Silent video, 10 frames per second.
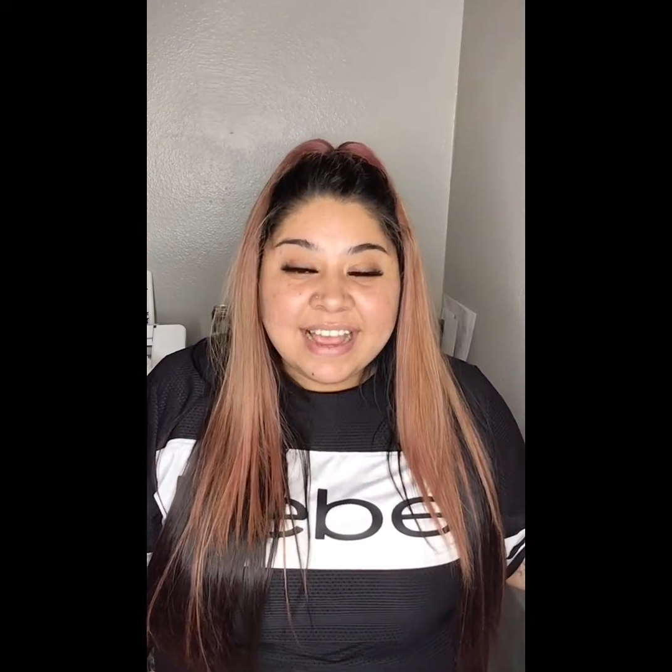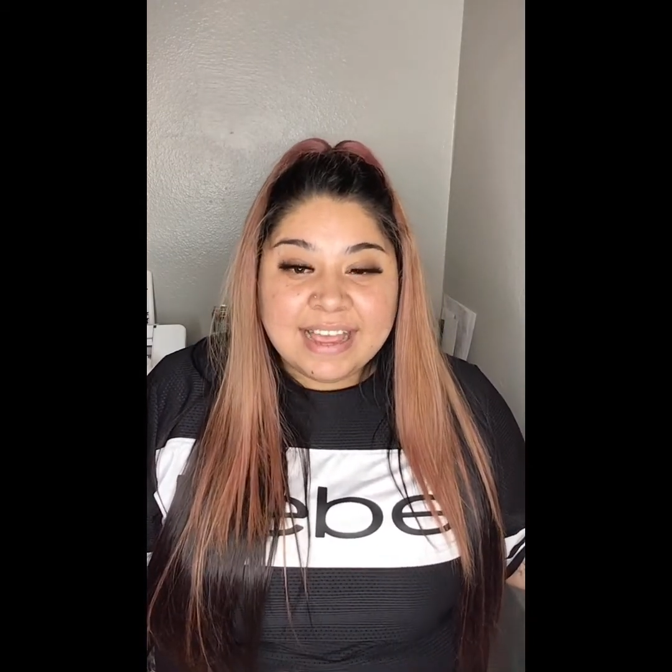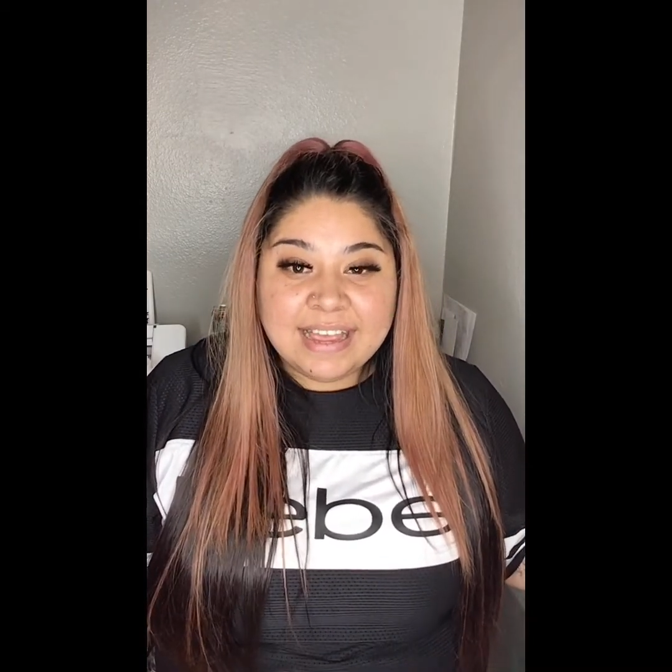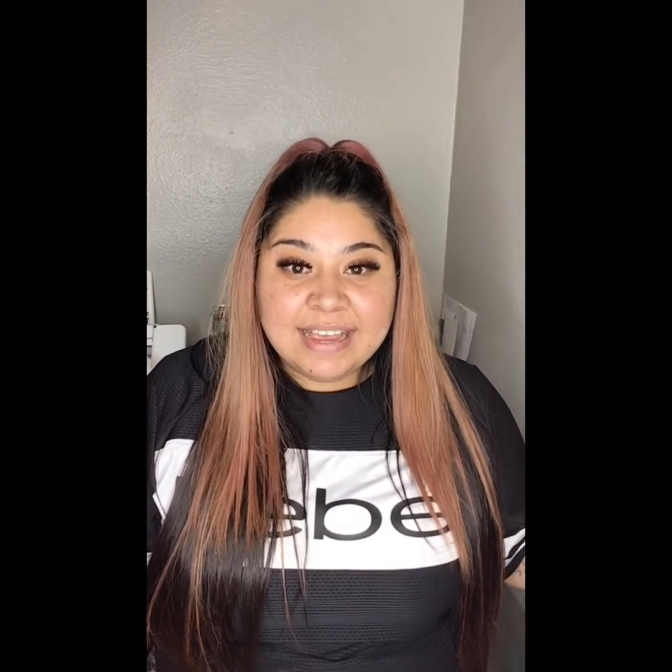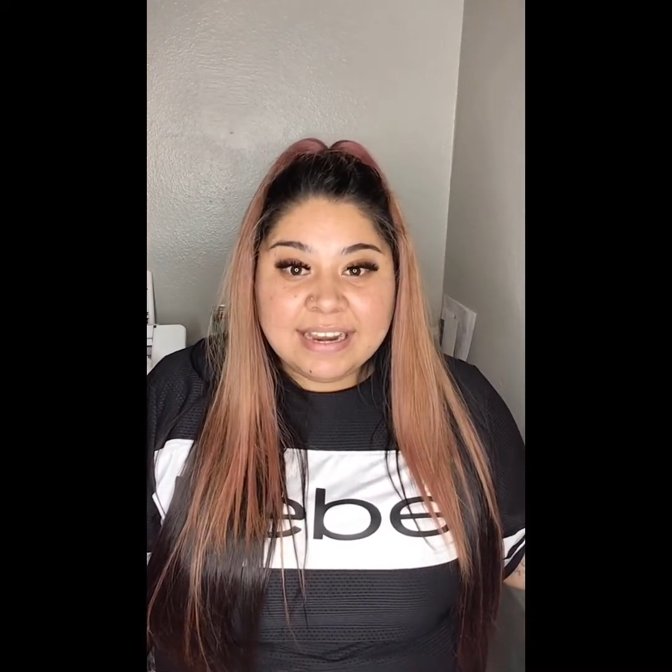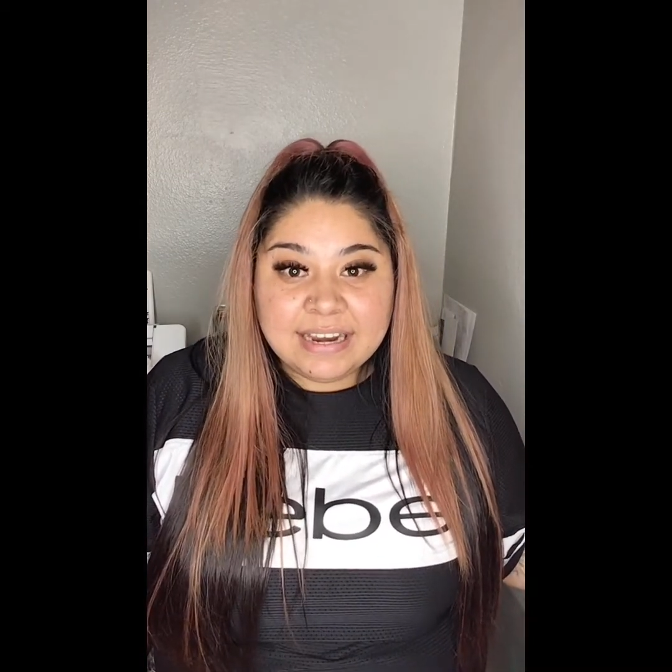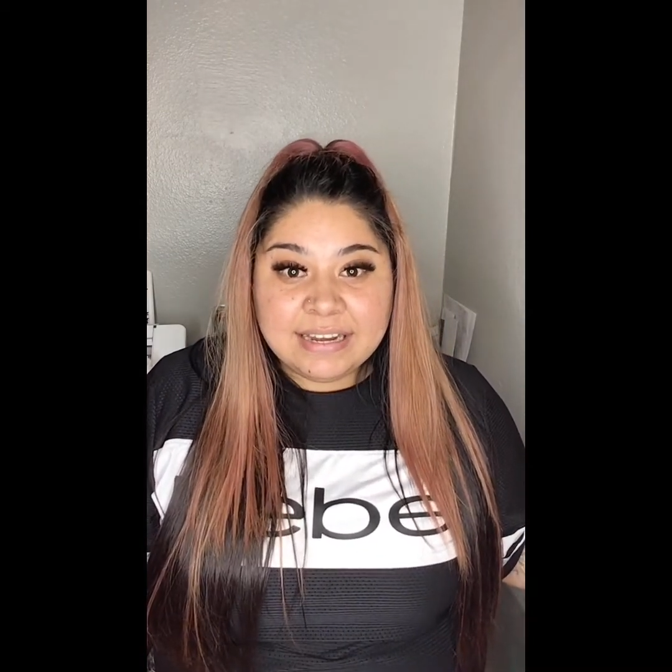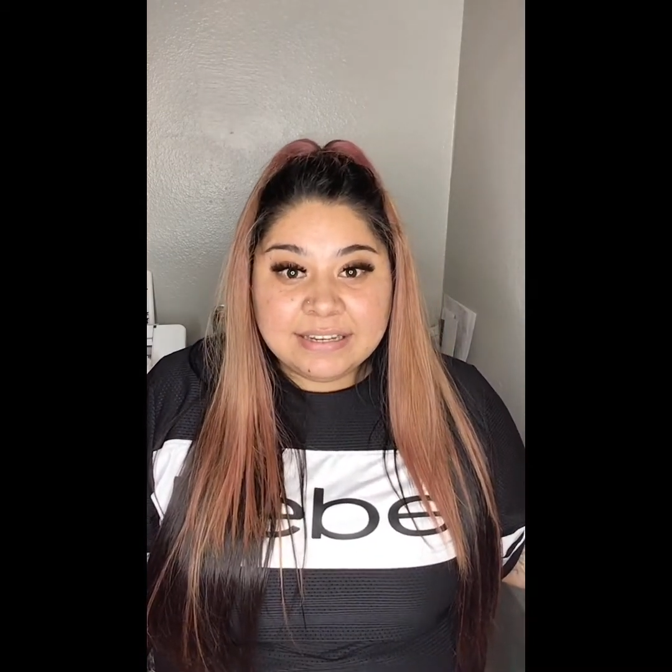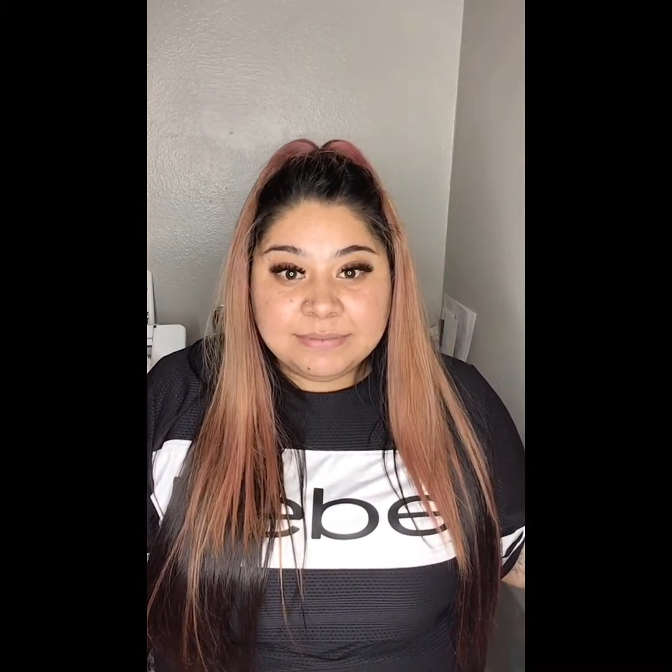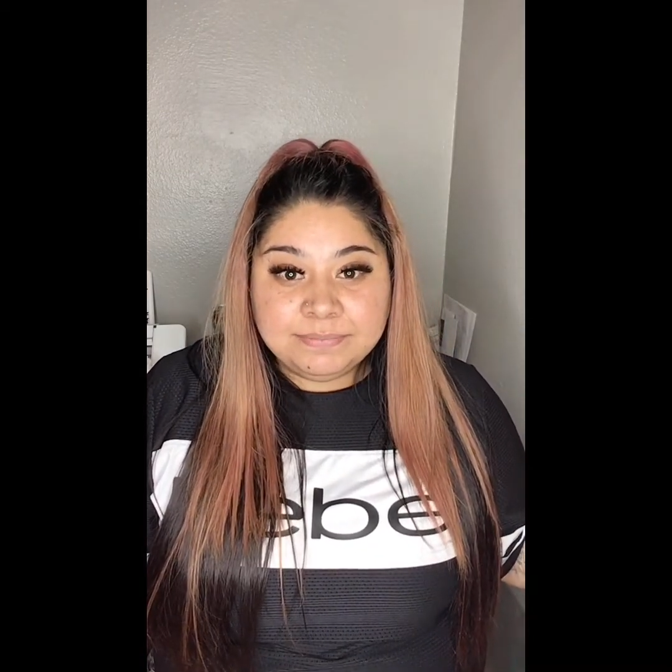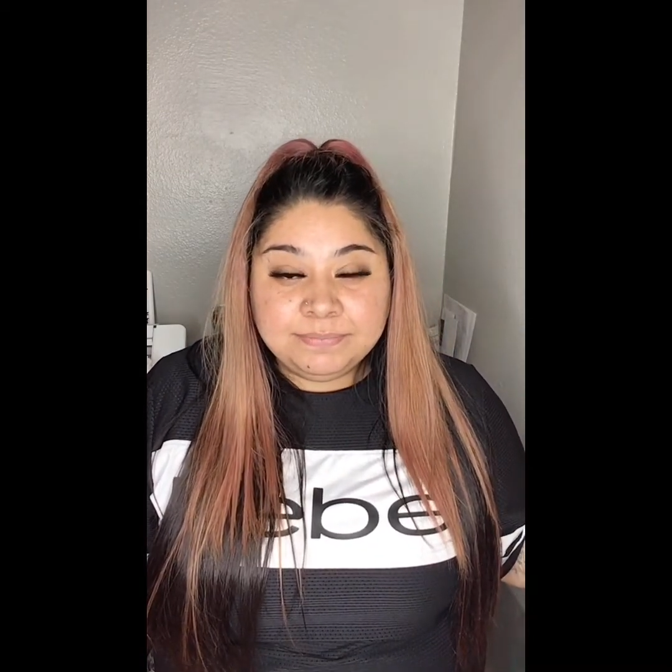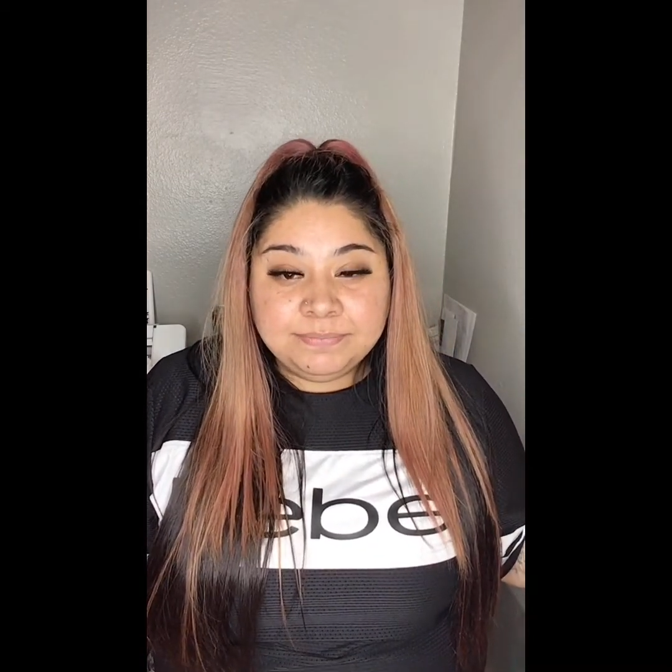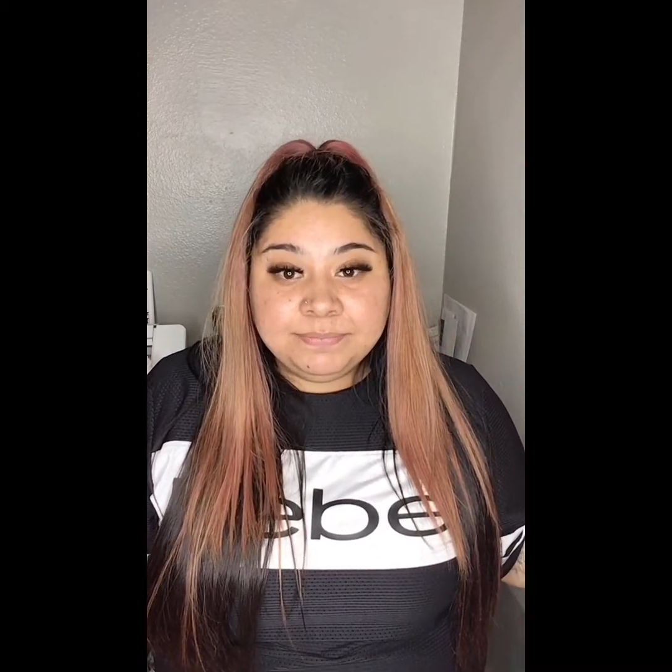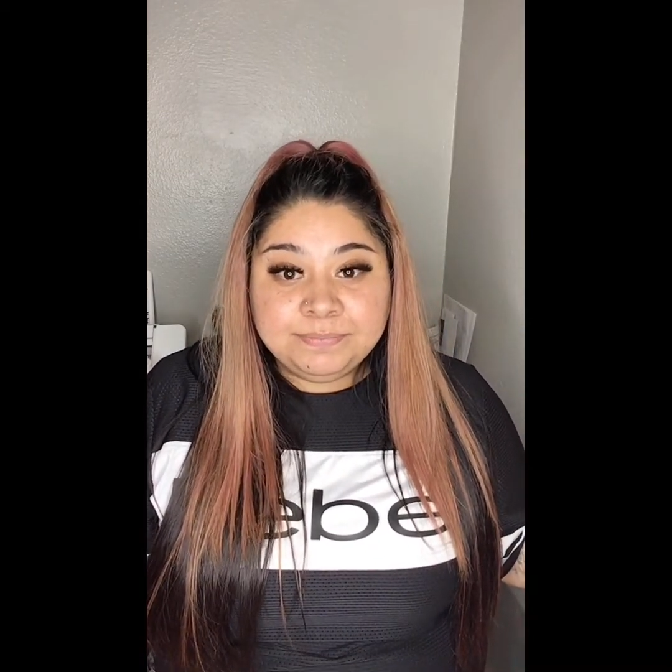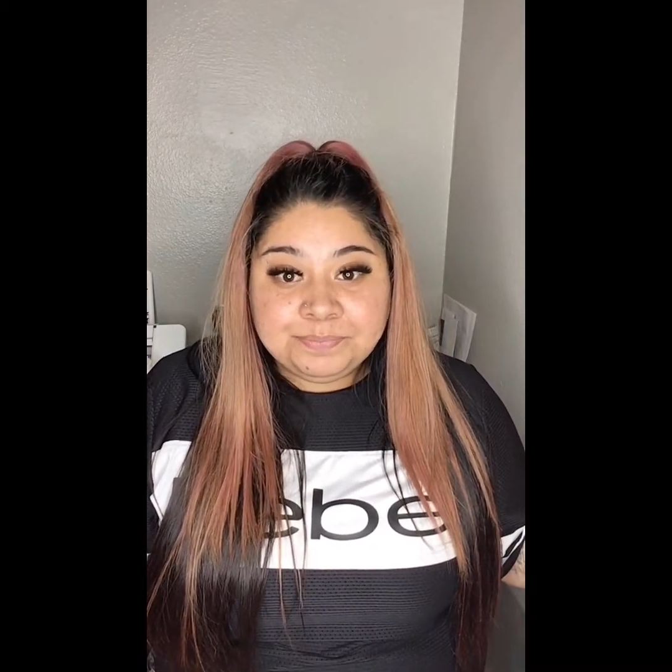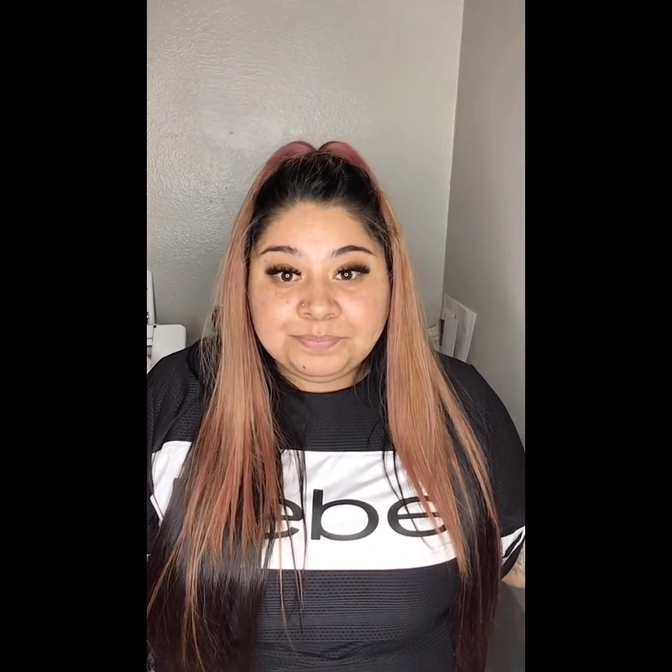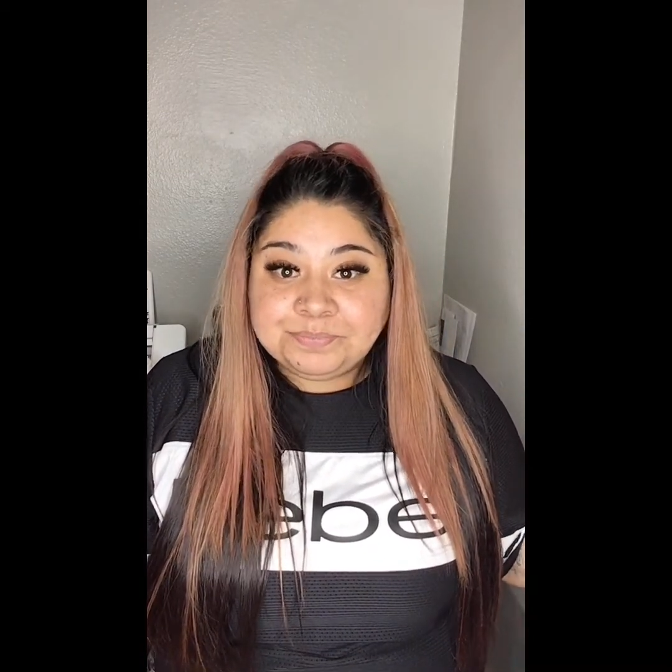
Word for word: And um,